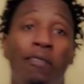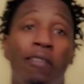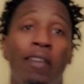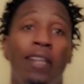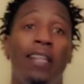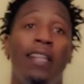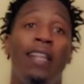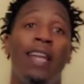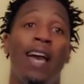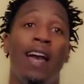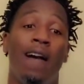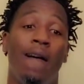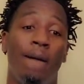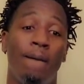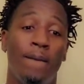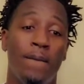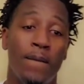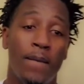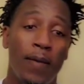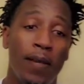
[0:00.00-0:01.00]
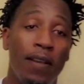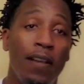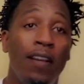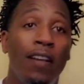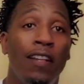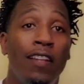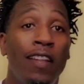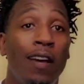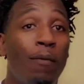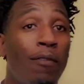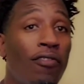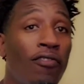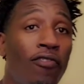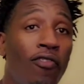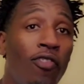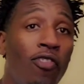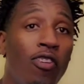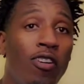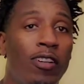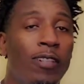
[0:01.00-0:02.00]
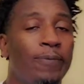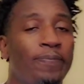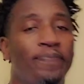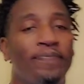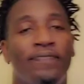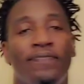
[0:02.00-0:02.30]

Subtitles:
gritty now. Number 4.